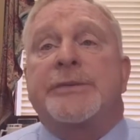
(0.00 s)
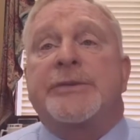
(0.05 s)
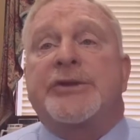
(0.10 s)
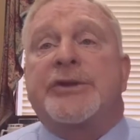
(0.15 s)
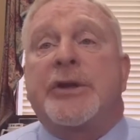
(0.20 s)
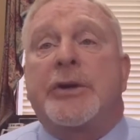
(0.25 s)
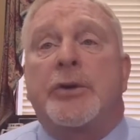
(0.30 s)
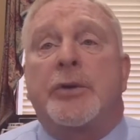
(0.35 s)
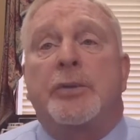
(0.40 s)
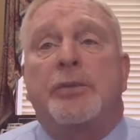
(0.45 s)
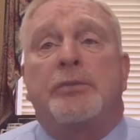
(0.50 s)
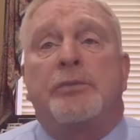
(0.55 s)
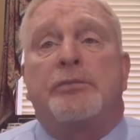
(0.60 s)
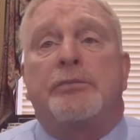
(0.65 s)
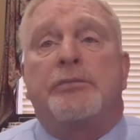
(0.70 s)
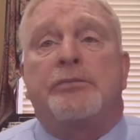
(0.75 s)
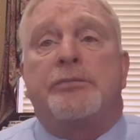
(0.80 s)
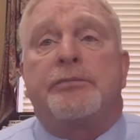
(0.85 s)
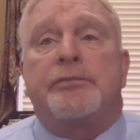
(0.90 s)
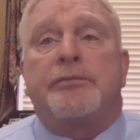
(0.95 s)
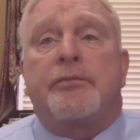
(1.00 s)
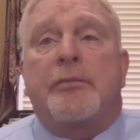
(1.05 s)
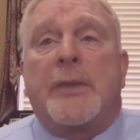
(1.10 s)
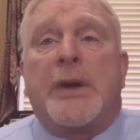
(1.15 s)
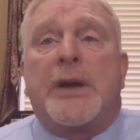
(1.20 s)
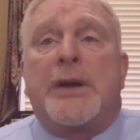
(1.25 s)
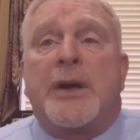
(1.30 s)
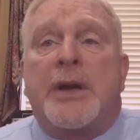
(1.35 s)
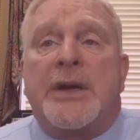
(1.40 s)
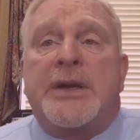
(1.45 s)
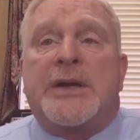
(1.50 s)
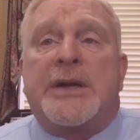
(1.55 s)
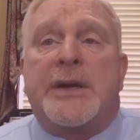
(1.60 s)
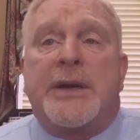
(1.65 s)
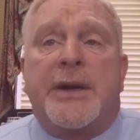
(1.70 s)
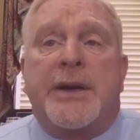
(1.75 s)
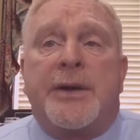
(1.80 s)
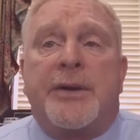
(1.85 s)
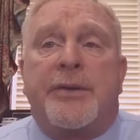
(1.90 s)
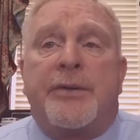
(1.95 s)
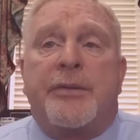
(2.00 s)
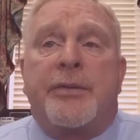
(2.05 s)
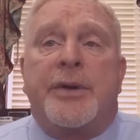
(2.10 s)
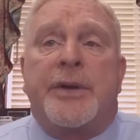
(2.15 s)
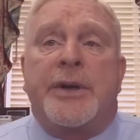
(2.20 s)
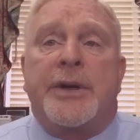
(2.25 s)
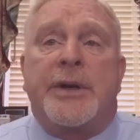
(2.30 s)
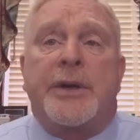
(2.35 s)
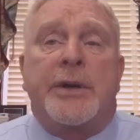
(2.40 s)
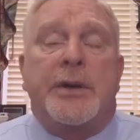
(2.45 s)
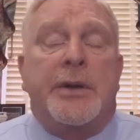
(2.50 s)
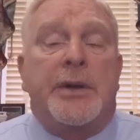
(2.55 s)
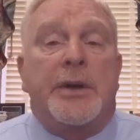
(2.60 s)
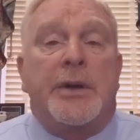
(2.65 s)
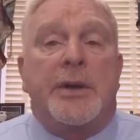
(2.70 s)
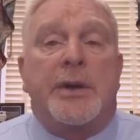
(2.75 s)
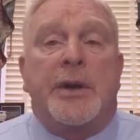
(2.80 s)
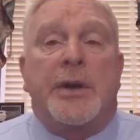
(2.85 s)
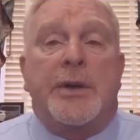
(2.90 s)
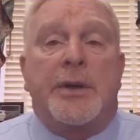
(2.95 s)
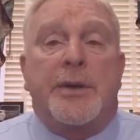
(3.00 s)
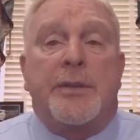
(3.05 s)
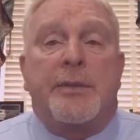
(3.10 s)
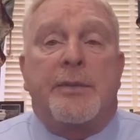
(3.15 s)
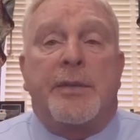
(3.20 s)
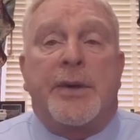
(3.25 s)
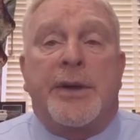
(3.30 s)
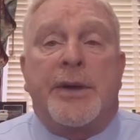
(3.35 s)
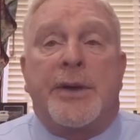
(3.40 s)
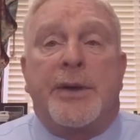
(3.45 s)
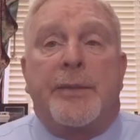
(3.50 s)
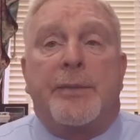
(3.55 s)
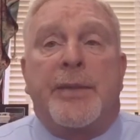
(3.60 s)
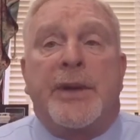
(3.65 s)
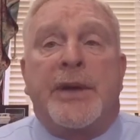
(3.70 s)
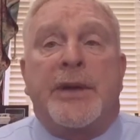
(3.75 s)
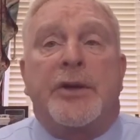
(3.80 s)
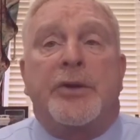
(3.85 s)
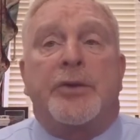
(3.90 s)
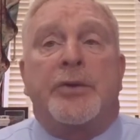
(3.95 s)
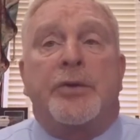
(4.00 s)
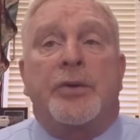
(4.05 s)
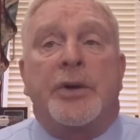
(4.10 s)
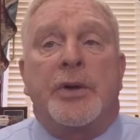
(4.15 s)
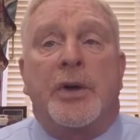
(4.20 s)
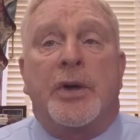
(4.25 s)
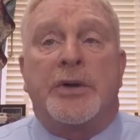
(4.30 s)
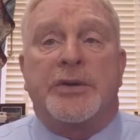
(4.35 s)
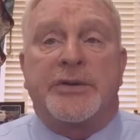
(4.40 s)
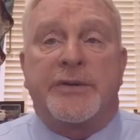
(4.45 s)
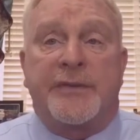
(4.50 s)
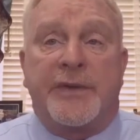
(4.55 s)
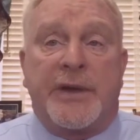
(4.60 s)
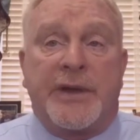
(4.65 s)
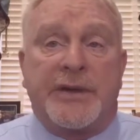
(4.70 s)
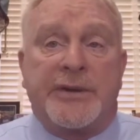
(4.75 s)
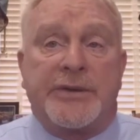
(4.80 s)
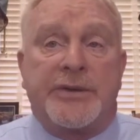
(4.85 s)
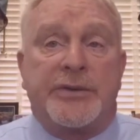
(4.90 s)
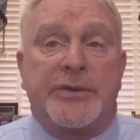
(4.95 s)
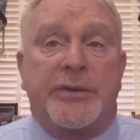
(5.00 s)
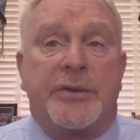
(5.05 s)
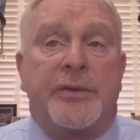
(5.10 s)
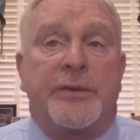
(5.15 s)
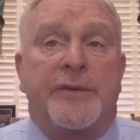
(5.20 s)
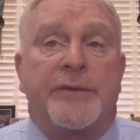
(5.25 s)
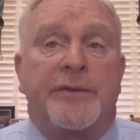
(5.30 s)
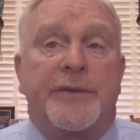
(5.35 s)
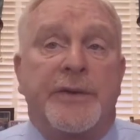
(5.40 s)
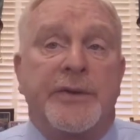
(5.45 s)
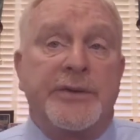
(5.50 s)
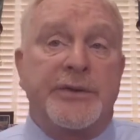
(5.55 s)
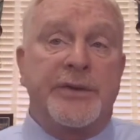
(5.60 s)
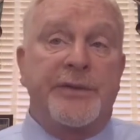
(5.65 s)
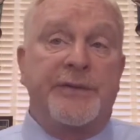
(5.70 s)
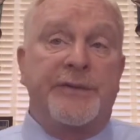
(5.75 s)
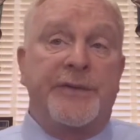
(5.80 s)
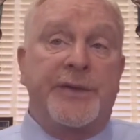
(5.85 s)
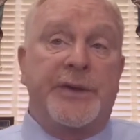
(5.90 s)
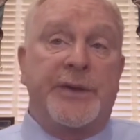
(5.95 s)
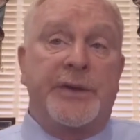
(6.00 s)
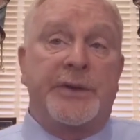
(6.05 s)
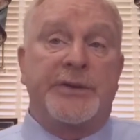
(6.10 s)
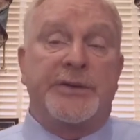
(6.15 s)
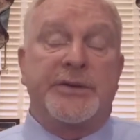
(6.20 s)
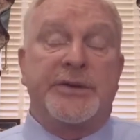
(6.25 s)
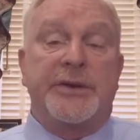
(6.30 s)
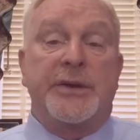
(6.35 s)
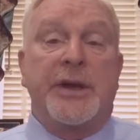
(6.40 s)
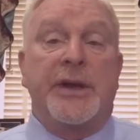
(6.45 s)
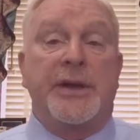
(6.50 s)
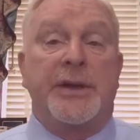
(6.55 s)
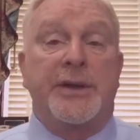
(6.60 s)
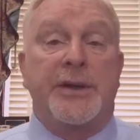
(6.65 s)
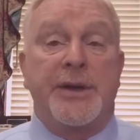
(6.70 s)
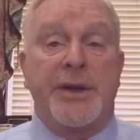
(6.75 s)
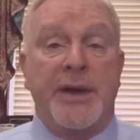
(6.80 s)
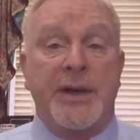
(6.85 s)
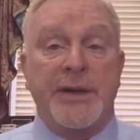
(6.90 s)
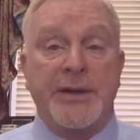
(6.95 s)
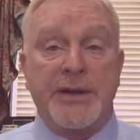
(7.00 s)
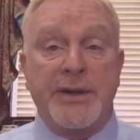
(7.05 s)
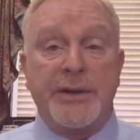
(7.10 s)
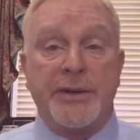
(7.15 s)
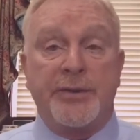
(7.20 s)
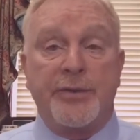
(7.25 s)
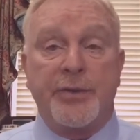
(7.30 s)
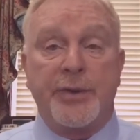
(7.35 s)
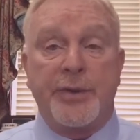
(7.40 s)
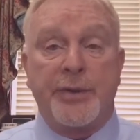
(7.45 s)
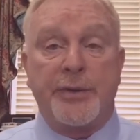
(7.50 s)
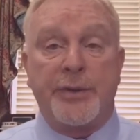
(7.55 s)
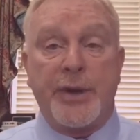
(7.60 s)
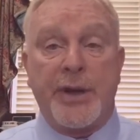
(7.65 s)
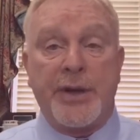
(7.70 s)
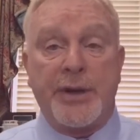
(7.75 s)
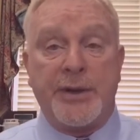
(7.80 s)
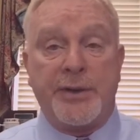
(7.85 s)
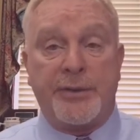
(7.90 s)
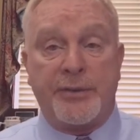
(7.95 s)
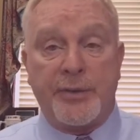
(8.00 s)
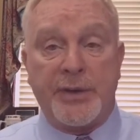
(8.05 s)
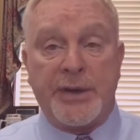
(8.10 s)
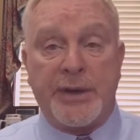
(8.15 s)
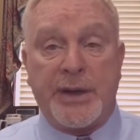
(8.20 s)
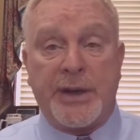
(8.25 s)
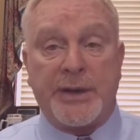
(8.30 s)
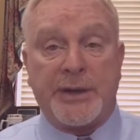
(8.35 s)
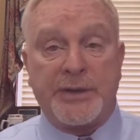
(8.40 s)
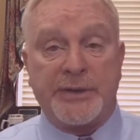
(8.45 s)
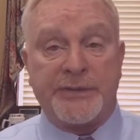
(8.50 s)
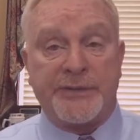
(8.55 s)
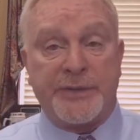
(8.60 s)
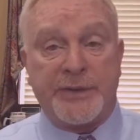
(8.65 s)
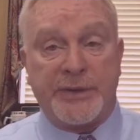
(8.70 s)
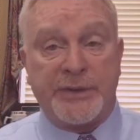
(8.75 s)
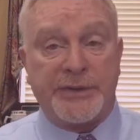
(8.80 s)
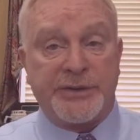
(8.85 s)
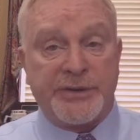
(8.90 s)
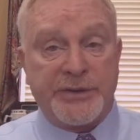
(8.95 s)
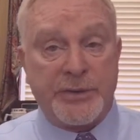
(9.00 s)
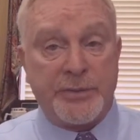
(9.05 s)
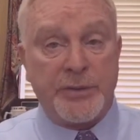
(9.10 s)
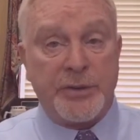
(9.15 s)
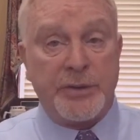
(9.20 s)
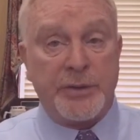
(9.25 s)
So in 1983, they made it a mandatory loss of license on a first offense, and in 83 Act is very similar